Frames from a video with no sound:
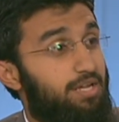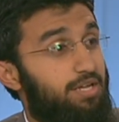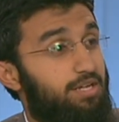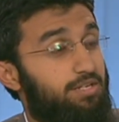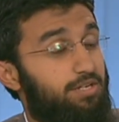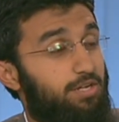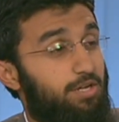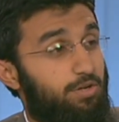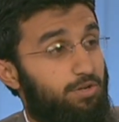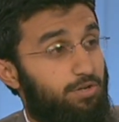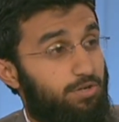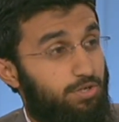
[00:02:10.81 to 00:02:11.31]

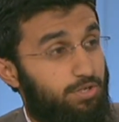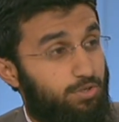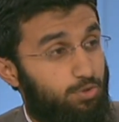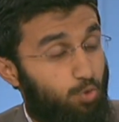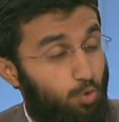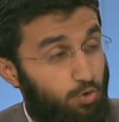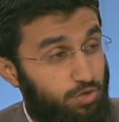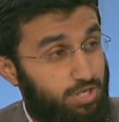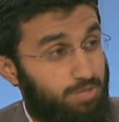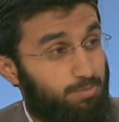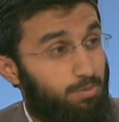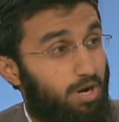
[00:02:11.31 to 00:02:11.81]
you know,
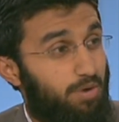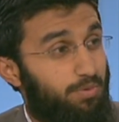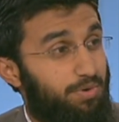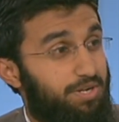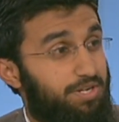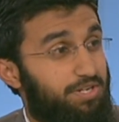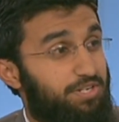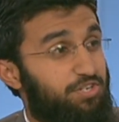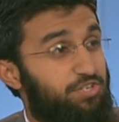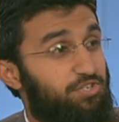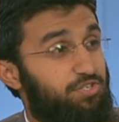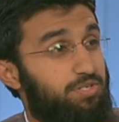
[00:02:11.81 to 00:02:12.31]
torture by
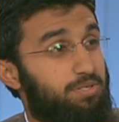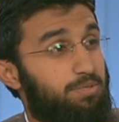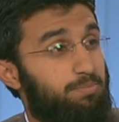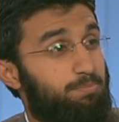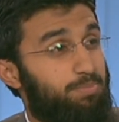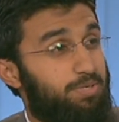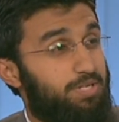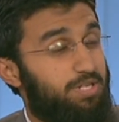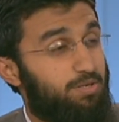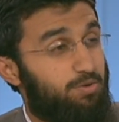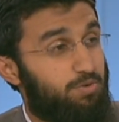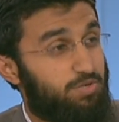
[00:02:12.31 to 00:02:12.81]
rendition,
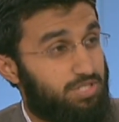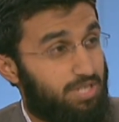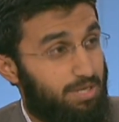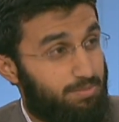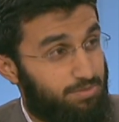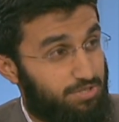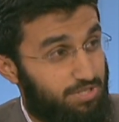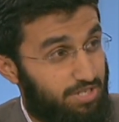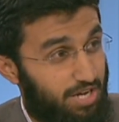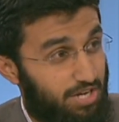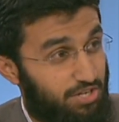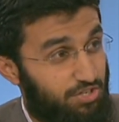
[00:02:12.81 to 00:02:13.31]
political
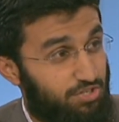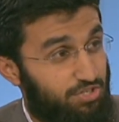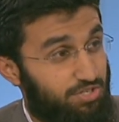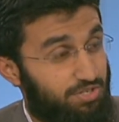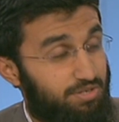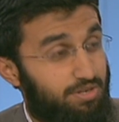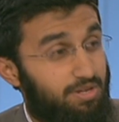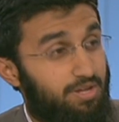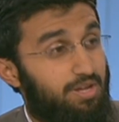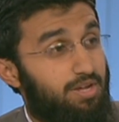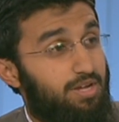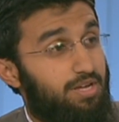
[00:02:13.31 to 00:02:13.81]

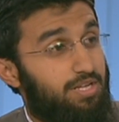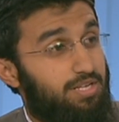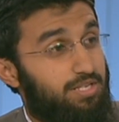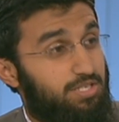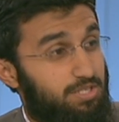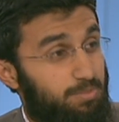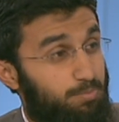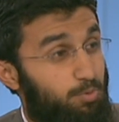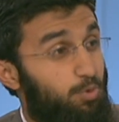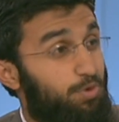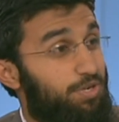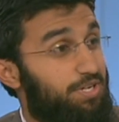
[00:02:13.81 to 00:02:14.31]
subjugation,
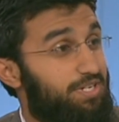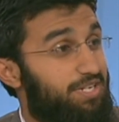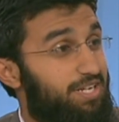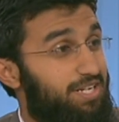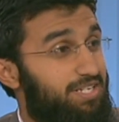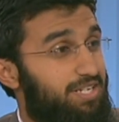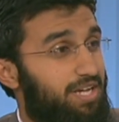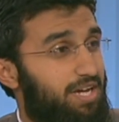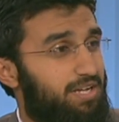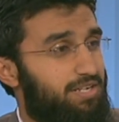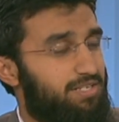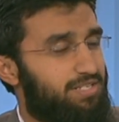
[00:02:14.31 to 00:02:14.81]
supporting
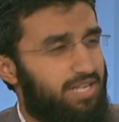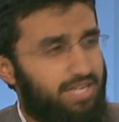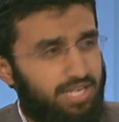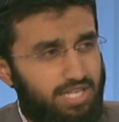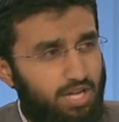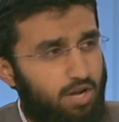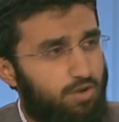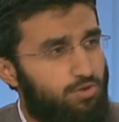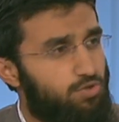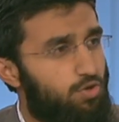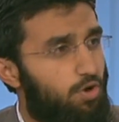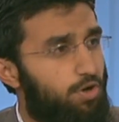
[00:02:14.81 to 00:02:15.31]
dictators, and it
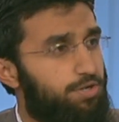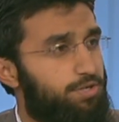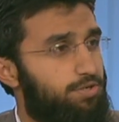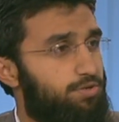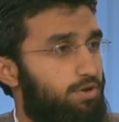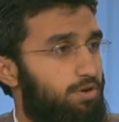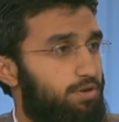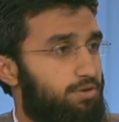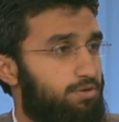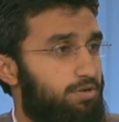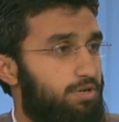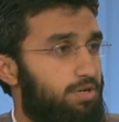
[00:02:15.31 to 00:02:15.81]
goes on and
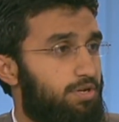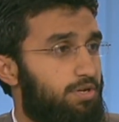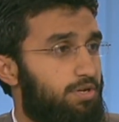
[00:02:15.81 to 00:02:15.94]
on.